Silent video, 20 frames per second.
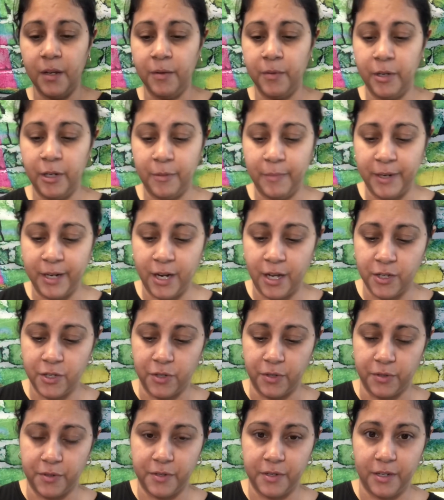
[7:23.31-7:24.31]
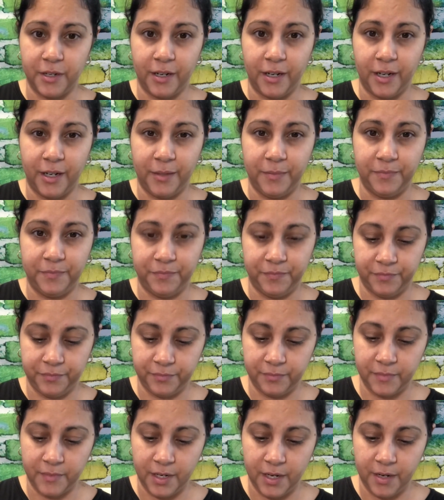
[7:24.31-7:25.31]
Went up my nostrils. I'm
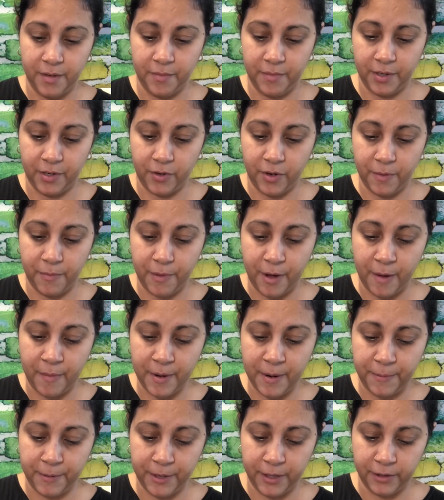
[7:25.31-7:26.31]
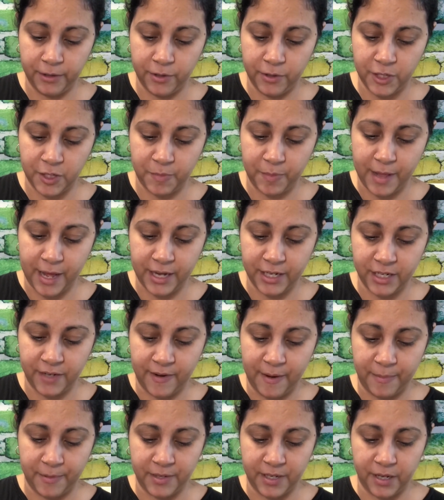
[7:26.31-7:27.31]
gonna put a little splash of
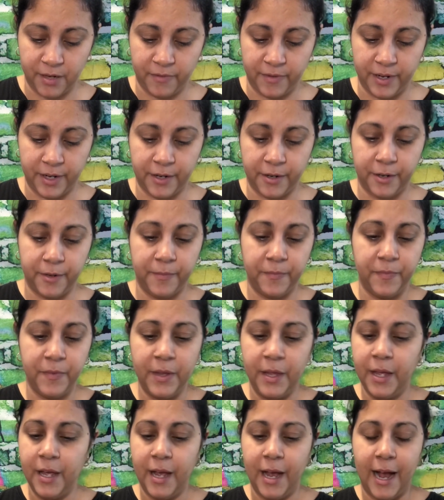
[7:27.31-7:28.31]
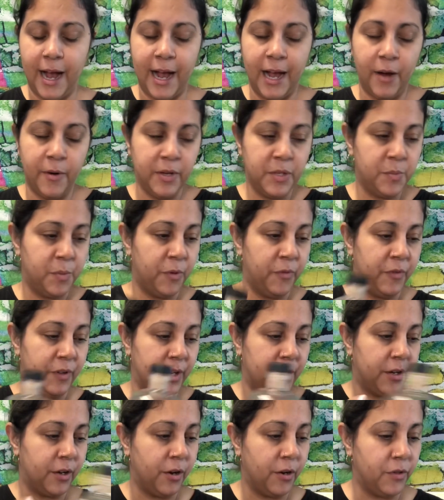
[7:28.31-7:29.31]
apple cider vinegar. I always put
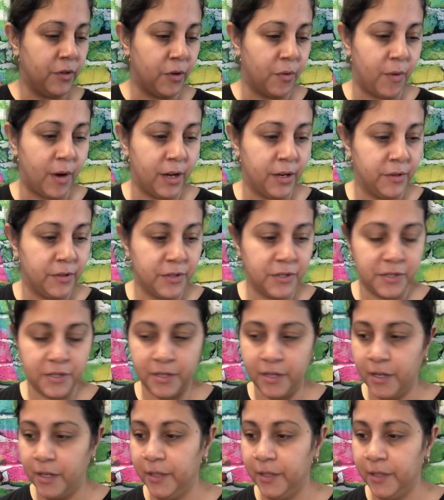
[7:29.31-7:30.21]
vinegar in their waters.